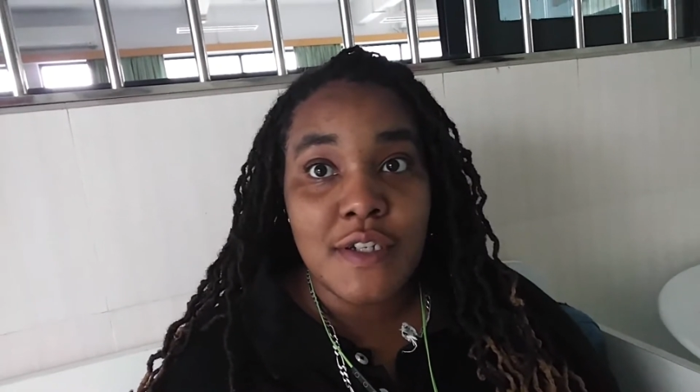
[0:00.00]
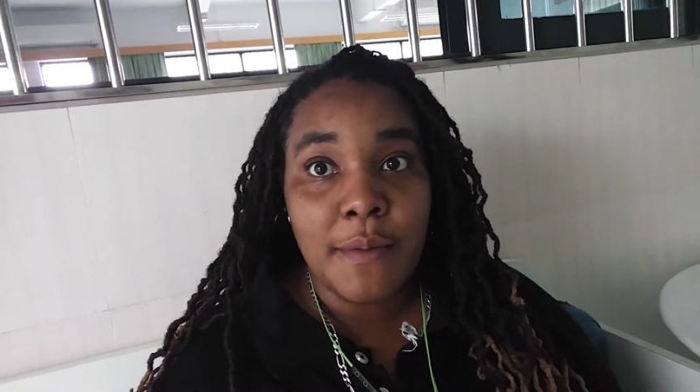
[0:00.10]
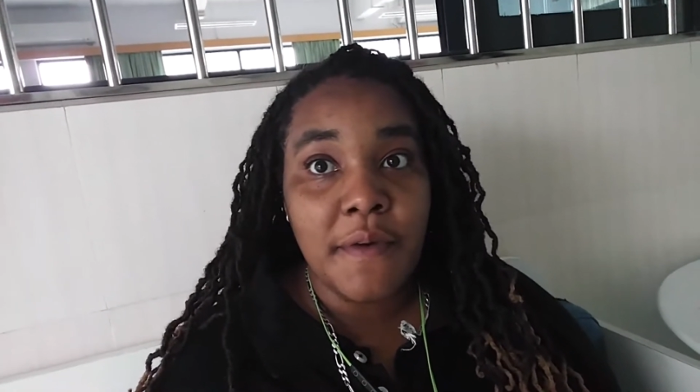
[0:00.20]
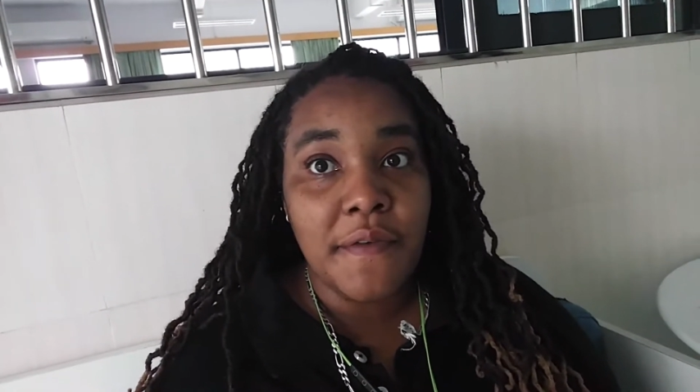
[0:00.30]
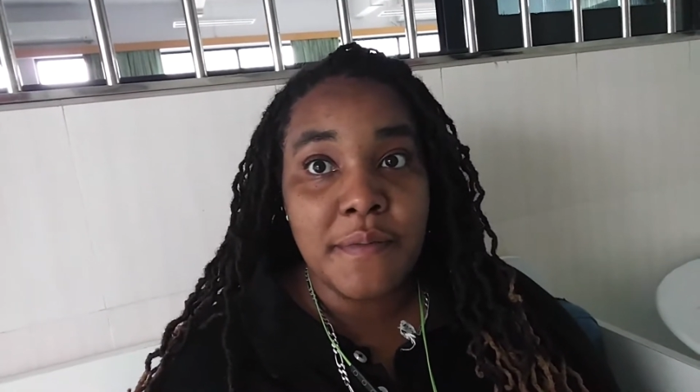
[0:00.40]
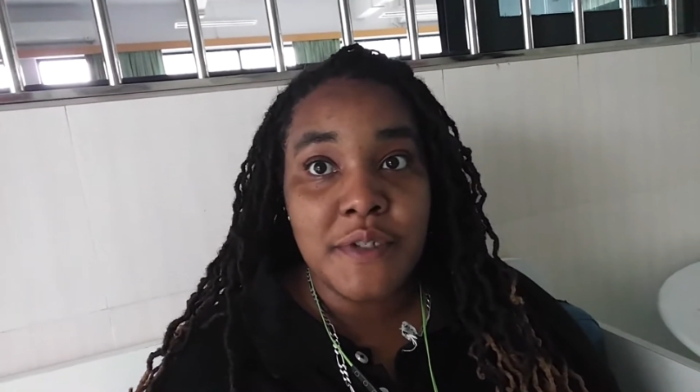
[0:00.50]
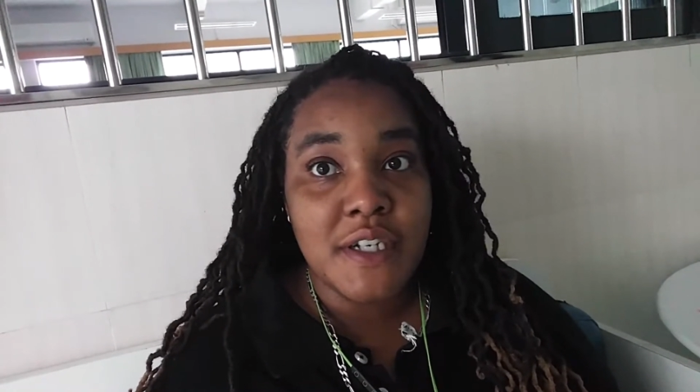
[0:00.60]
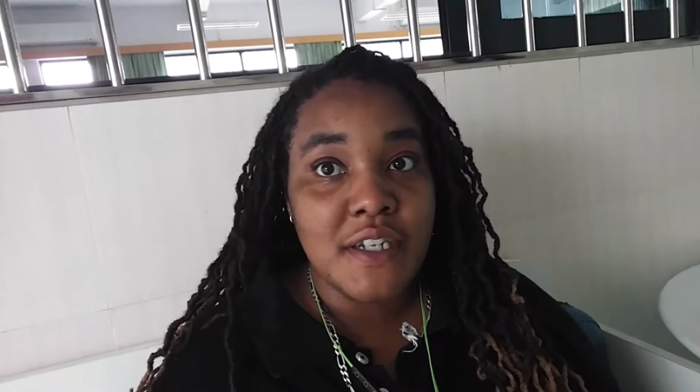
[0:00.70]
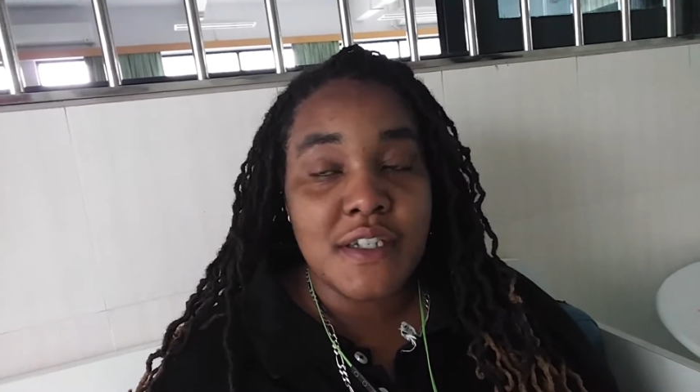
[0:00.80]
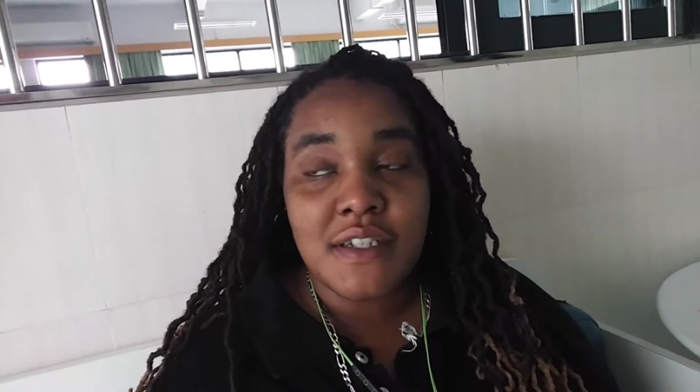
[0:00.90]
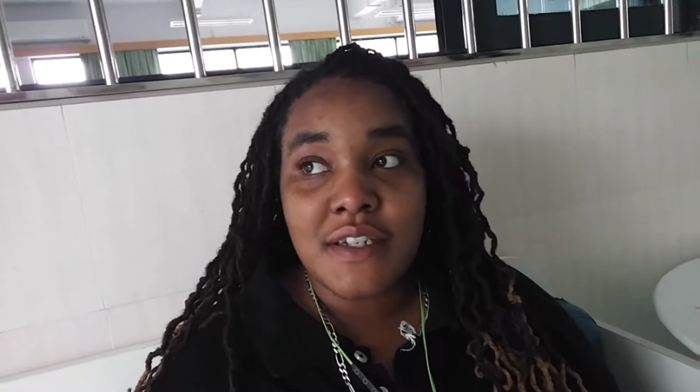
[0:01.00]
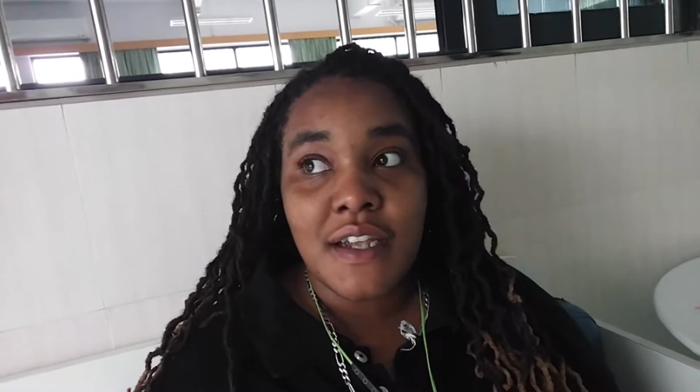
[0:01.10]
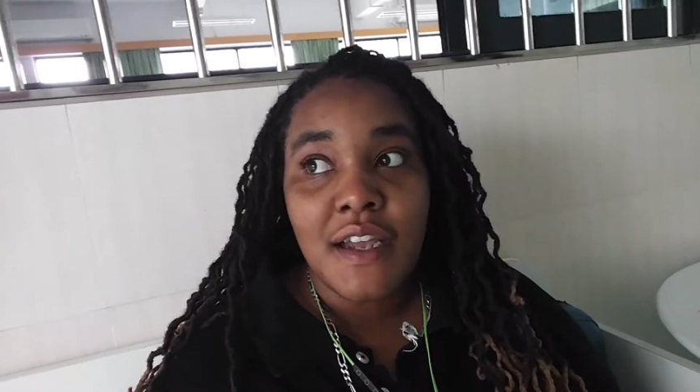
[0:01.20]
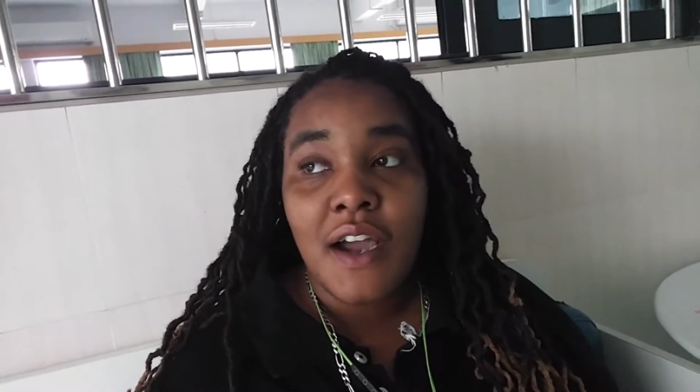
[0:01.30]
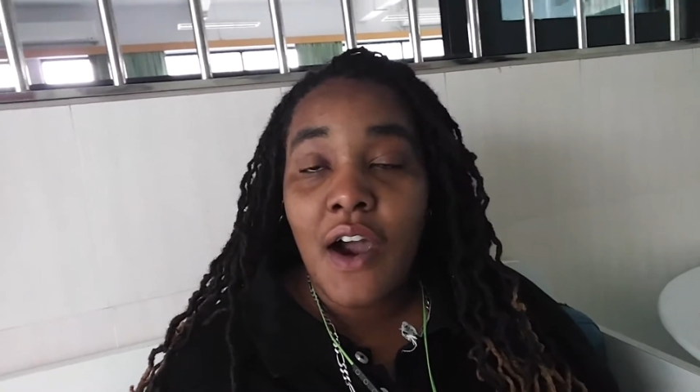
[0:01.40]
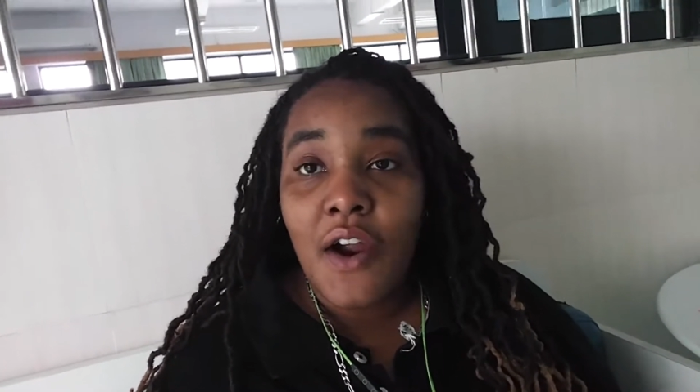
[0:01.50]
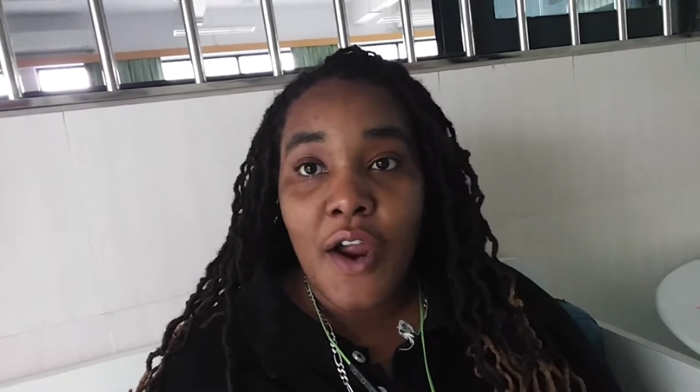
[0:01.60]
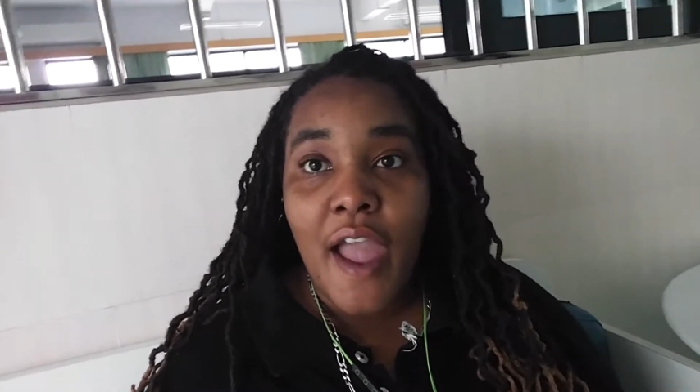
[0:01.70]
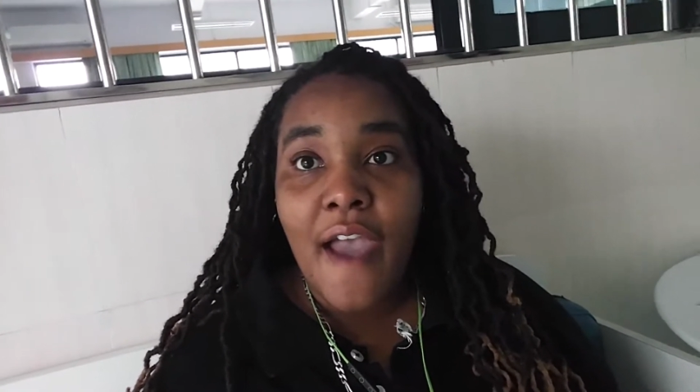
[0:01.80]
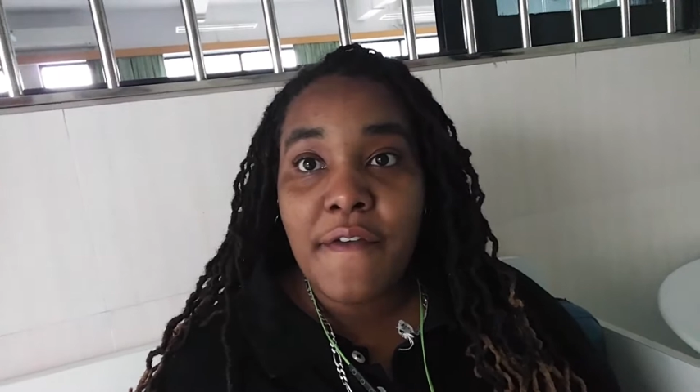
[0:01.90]
Some of them just
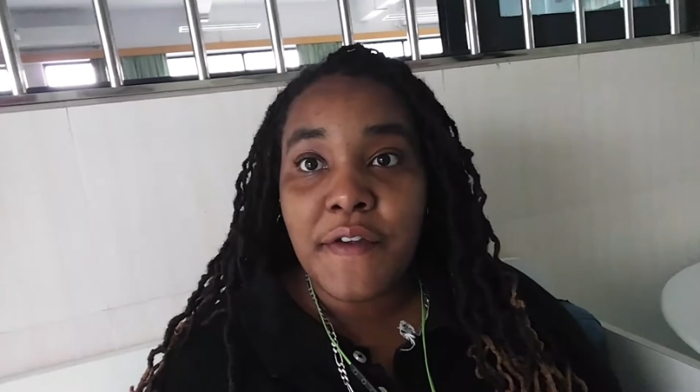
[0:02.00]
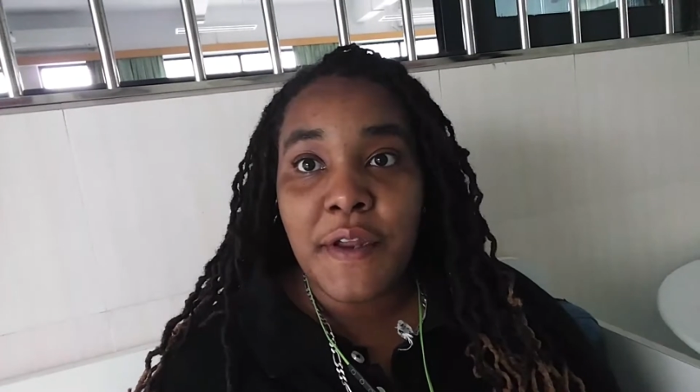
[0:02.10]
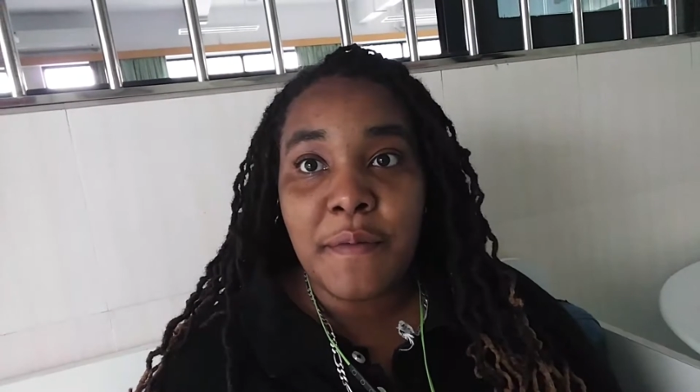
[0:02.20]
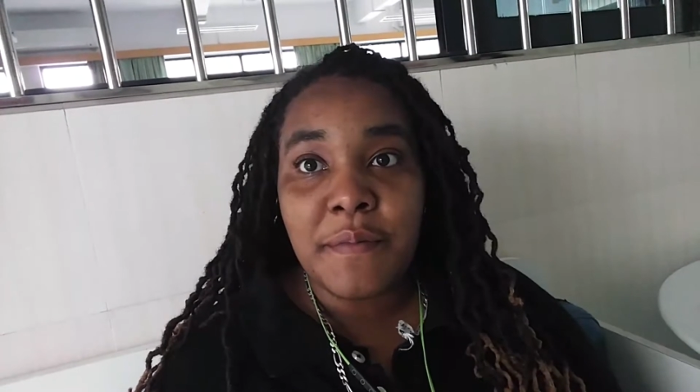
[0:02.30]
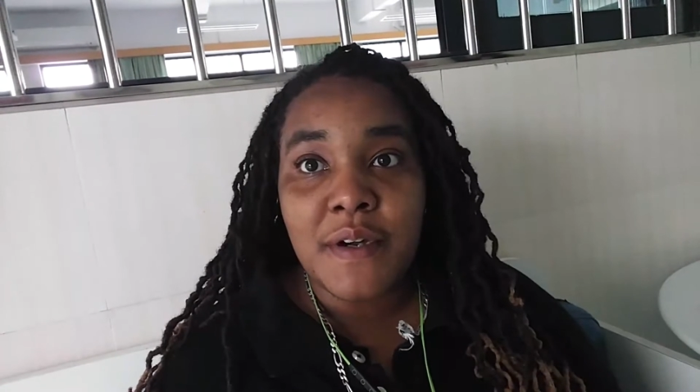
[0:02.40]
aren't having it,